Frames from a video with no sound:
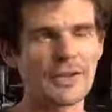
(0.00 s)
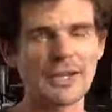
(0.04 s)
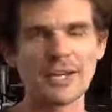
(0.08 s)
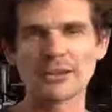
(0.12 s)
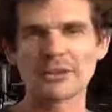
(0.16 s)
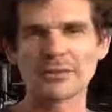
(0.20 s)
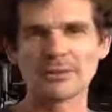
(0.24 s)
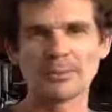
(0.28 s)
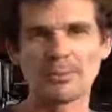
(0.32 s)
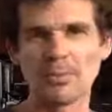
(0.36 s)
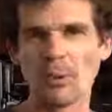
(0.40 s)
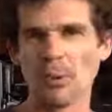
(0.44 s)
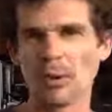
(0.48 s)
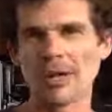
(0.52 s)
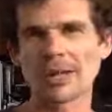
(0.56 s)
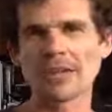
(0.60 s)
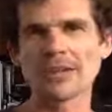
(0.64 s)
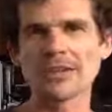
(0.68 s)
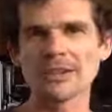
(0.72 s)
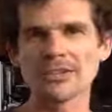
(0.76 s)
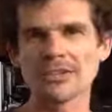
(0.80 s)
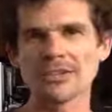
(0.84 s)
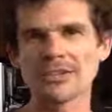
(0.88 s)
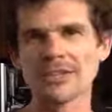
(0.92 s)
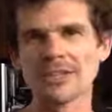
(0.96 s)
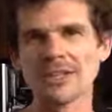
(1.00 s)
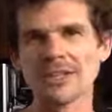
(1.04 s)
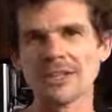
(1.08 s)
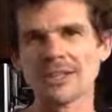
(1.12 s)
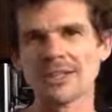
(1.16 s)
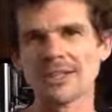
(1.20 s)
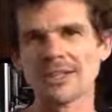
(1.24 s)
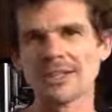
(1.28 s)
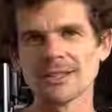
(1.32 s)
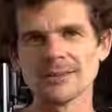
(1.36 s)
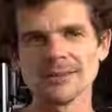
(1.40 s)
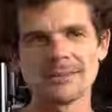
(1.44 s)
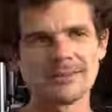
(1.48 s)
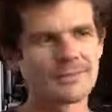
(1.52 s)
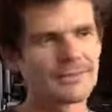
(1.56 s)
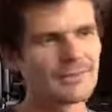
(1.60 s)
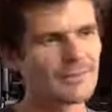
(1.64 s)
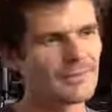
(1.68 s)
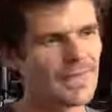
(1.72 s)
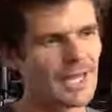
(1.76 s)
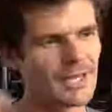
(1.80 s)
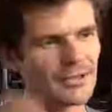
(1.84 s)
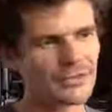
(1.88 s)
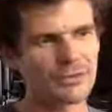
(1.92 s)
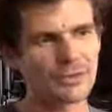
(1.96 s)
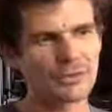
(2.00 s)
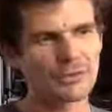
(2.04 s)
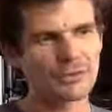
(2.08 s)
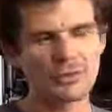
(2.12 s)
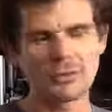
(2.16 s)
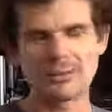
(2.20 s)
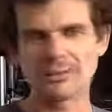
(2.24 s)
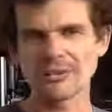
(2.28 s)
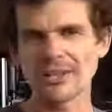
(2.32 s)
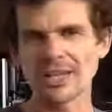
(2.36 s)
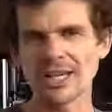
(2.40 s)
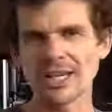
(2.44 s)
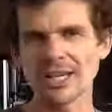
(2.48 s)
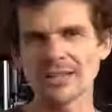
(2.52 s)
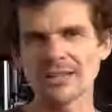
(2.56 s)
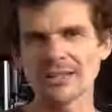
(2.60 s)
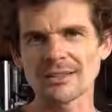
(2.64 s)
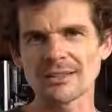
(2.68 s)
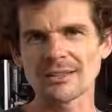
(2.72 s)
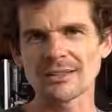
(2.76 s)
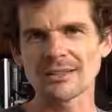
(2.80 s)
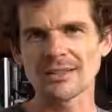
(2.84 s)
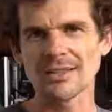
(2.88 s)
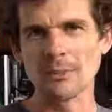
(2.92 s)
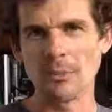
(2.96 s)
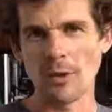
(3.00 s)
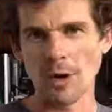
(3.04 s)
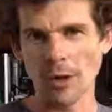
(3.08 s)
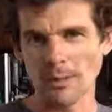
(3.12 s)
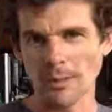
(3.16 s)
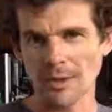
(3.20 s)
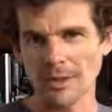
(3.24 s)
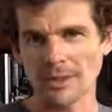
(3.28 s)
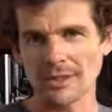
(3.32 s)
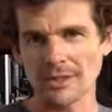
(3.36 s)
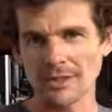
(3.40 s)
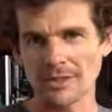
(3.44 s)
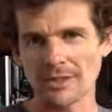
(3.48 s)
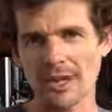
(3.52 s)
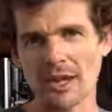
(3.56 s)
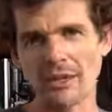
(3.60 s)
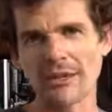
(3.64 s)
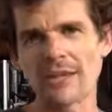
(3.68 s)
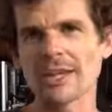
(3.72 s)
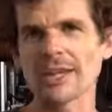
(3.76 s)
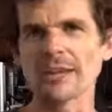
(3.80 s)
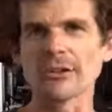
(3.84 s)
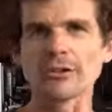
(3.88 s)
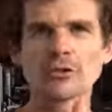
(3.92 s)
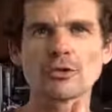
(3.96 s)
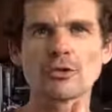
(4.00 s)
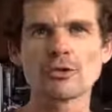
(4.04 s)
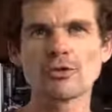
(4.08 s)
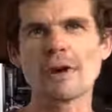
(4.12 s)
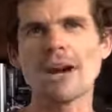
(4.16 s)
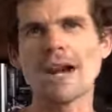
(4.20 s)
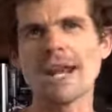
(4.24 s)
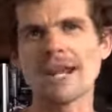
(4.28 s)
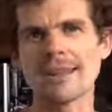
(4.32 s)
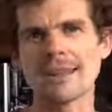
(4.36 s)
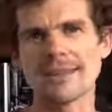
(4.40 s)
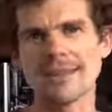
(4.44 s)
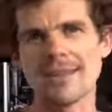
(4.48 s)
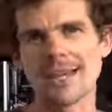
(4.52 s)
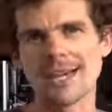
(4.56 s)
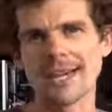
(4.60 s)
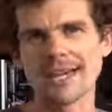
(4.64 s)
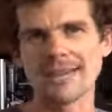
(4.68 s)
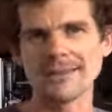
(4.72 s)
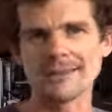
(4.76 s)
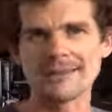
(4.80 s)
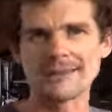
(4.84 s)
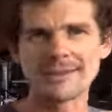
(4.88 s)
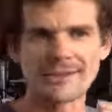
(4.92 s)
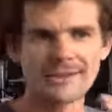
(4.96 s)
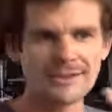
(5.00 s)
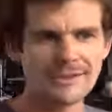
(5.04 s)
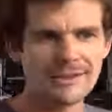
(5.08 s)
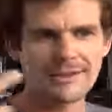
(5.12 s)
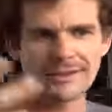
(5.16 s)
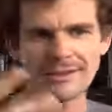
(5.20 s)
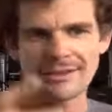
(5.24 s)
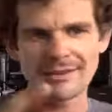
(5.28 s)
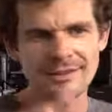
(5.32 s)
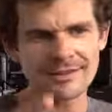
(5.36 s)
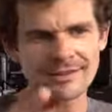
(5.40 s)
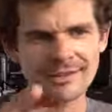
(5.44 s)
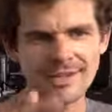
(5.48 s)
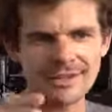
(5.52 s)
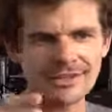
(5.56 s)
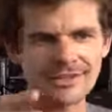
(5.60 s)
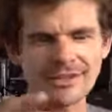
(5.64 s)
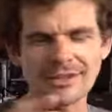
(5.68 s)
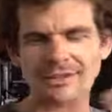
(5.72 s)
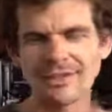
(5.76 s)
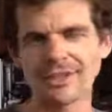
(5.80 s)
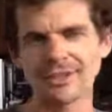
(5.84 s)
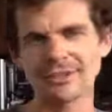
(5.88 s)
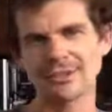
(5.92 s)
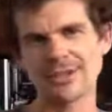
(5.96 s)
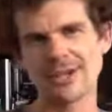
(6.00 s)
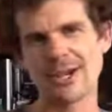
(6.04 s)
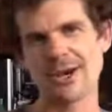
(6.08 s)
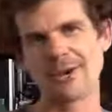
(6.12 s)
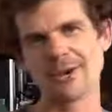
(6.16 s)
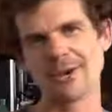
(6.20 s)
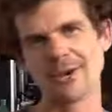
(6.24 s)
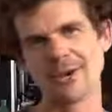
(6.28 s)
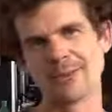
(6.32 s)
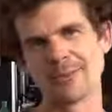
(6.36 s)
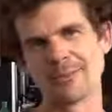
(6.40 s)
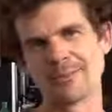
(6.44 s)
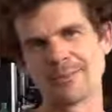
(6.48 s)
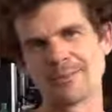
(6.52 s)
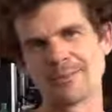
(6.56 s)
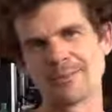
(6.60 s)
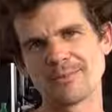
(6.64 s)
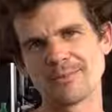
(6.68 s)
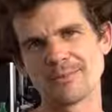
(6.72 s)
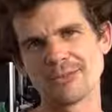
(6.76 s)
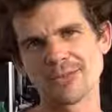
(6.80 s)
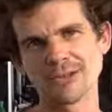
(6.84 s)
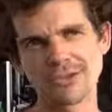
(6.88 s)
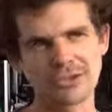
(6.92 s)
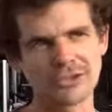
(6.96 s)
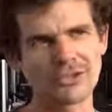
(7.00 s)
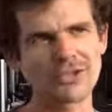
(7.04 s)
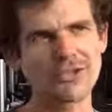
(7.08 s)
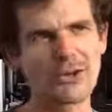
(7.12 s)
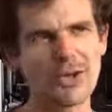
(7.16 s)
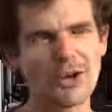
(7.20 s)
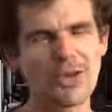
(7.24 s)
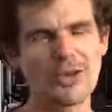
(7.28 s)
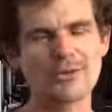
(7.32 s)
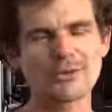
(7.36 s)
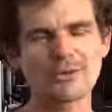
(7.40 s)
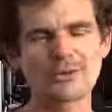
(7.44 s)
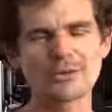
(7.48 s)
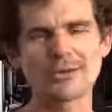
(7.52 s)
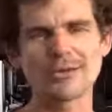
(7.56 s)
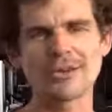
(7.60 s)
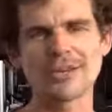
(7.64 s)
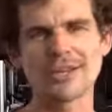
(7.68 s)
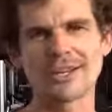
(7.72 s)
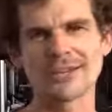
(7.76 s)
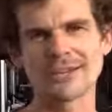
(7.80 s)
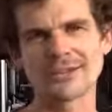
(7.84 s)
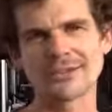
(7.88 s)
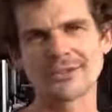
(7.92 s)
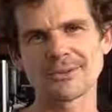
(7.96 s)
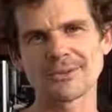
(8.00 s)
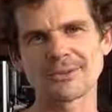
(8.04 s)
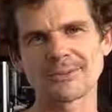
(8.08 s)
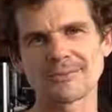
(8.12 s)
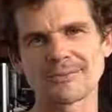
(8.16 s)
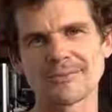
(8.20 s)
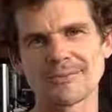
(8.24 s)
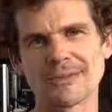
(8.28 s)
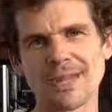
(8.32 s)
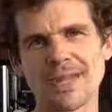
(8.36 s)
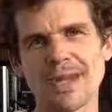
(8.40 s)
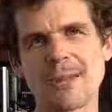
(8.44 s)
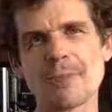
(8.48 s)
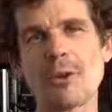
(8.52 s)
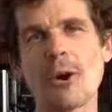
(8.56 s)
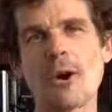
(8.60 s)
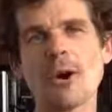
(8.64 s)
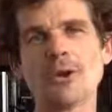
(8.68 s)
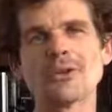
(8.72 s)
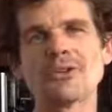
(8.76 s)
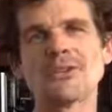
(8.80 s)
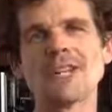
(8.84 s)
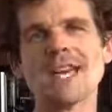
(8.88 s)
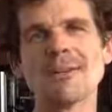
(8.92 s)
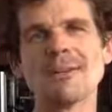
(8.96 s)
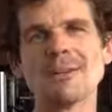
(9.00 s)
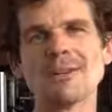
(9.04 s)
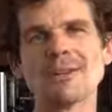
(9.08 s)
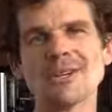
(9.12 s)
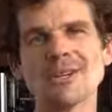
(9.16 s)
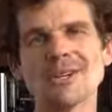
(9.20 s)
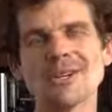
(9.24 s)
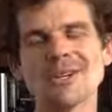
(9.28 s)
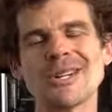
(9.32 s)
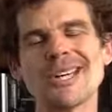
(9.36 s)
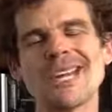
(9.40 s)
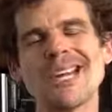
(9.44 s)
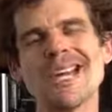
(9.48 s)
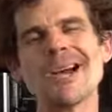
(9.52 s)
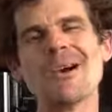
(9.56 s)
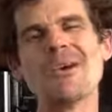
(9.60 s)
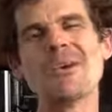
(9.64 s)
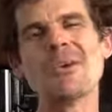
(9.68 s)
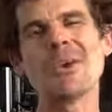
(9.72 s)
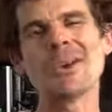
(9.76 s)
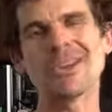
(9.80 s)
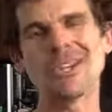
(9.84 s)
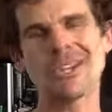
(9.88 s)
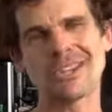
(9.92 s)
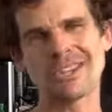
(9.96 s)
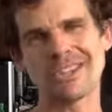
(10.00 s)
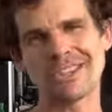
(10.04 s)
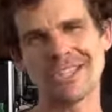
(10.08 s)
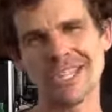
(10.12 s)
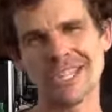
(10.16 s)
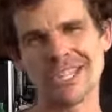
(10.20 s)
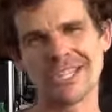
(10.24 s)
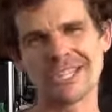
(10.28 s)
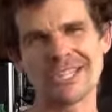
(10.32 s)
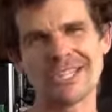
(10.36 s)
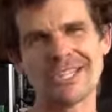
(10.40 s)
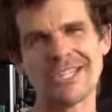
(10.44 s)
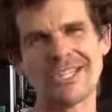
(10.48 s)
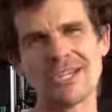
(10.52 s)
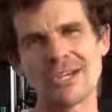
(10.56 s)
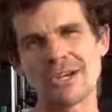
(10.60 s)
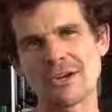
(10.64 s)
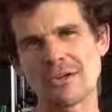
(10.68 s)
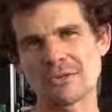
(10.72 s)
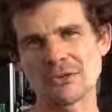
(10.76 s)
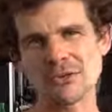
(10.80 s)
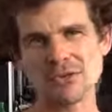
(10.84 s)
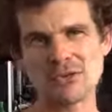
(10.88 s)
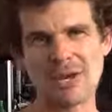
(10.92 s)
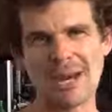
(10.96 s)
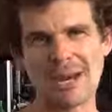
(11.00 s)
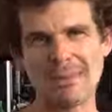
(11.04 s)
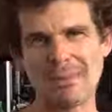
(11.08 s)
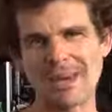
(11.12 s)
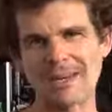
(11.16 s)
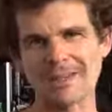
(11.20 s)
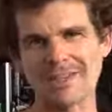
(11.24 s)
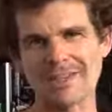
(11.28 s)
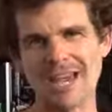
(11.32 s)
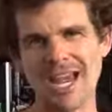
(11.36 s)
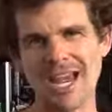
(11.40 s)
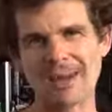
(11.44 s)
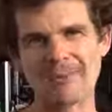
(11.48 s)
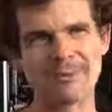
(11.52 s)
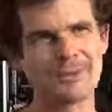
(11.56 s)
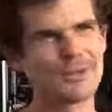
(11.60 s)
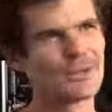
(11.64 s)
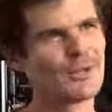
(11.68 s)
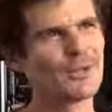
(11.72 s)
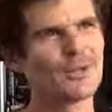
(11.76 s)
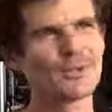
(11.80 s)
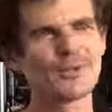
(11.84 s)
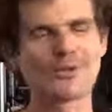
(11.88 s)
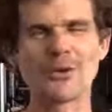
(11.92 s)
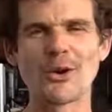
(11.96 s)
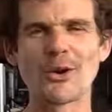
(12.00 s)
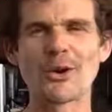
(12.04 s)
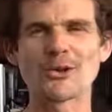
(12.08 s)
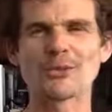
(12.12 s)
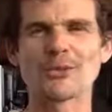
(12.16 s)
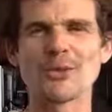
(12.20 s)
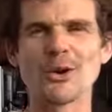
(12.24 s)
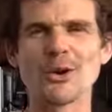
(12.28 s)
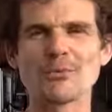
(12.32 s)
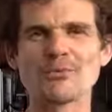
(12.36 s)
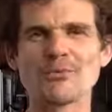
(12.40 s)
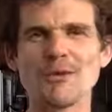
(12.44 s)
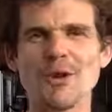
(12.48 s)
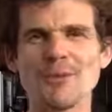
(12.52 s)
think it's pointless, that sort of group set, in my opinion, I think it's great that there's these things going on. So it's a sign of the good things. Post down below, what do you think of SRAM eTap? First world